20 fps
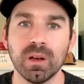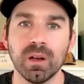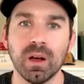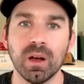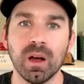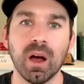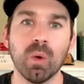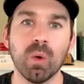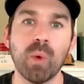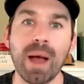
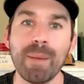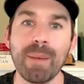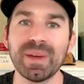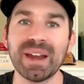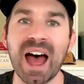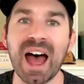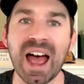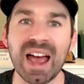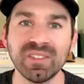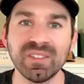uh,
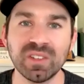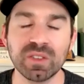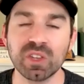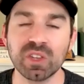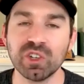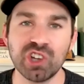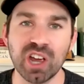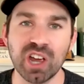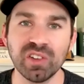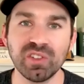weaponizing the
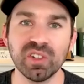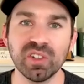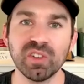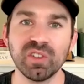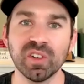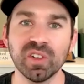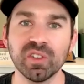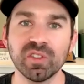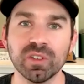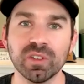justice
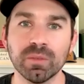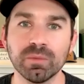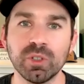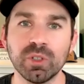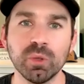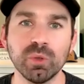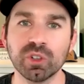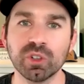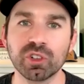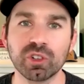system
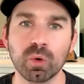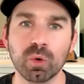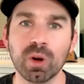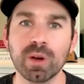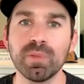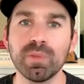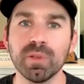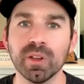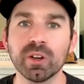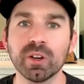to destroy
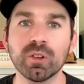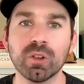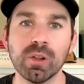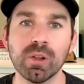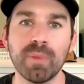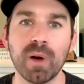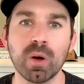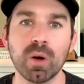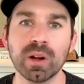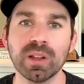political
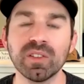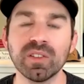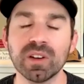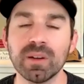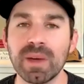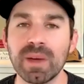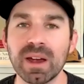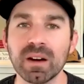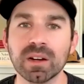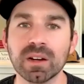opponents and
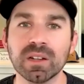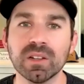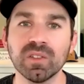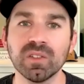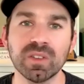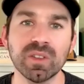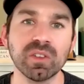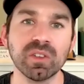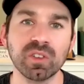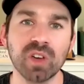Americans
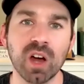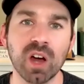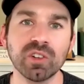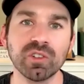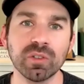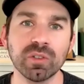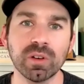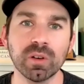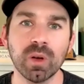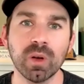in this
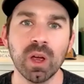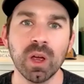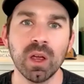country.